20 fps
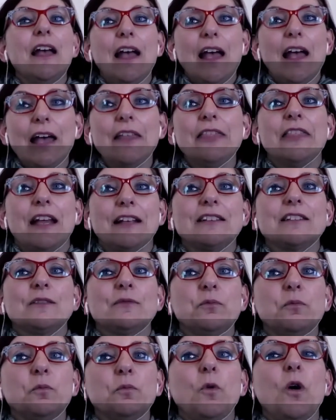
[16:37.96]
And
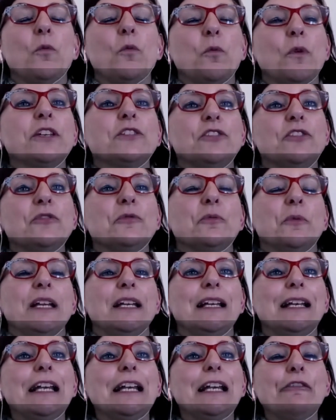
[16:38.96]
that's what we do. We
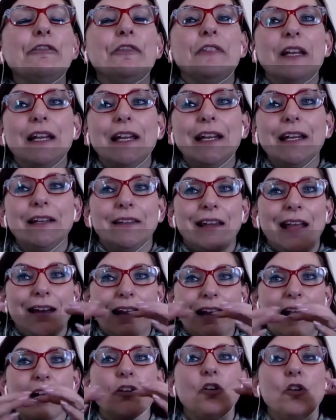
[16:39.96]
live in
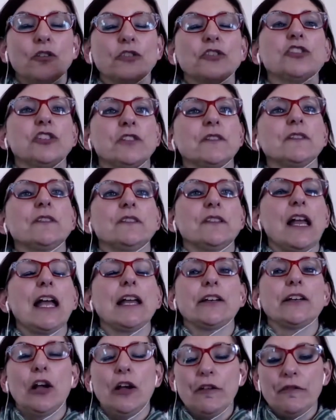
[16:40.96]
that unconscious
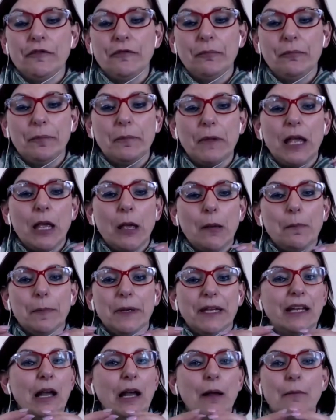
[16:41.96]
state of
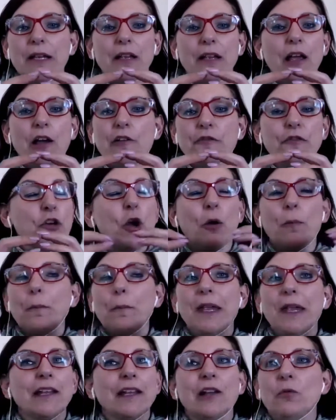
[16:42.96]
becoming, of not
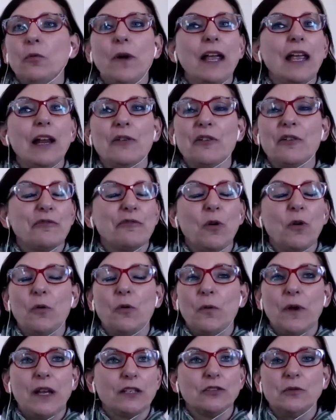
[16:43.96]
being aware of
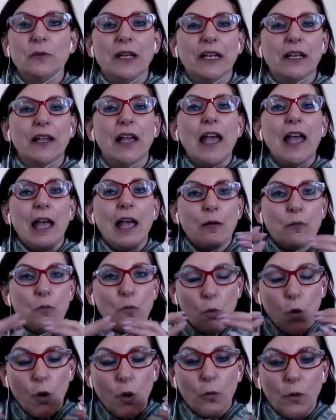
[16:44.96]
what we're doing
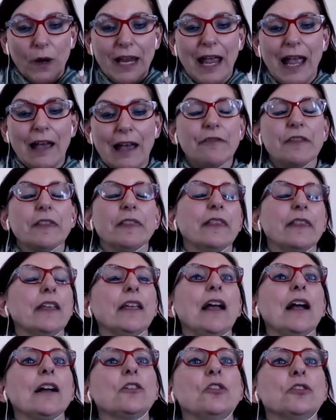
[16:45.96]
and what we have in
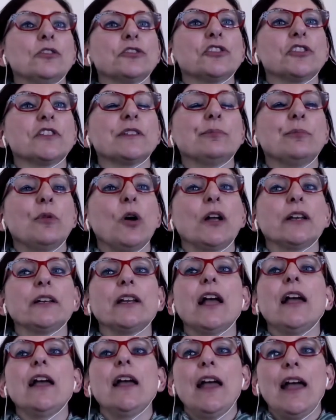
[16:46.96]
the unconscious mind.
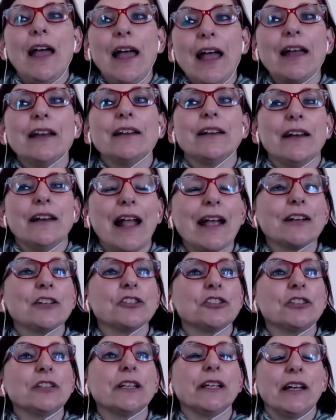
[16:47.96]
And
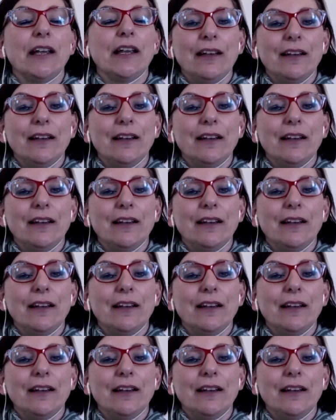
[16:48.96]
actually,